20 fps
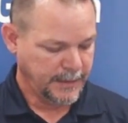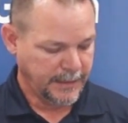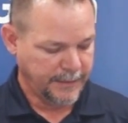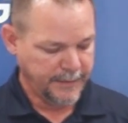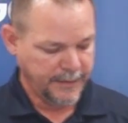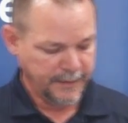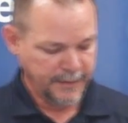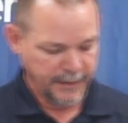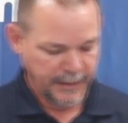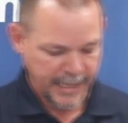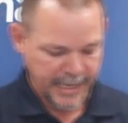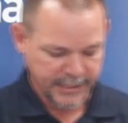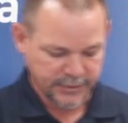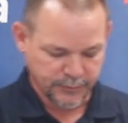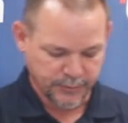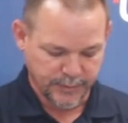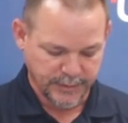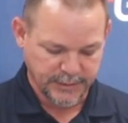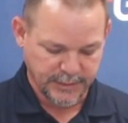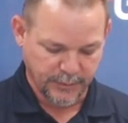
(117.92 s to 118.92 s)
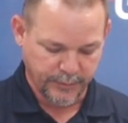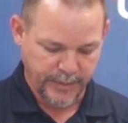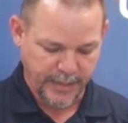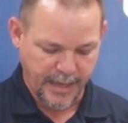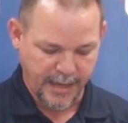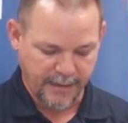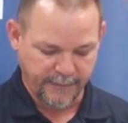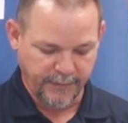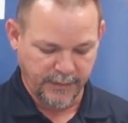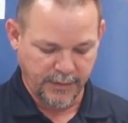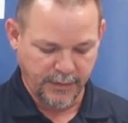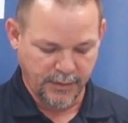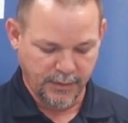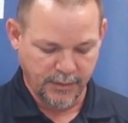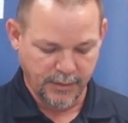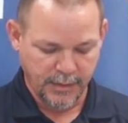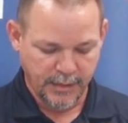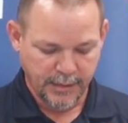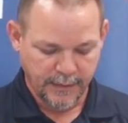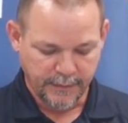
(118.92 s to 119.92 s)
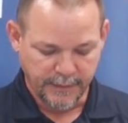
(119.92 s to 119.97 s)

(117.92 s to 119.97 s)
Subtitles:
And then the last ones that we have here,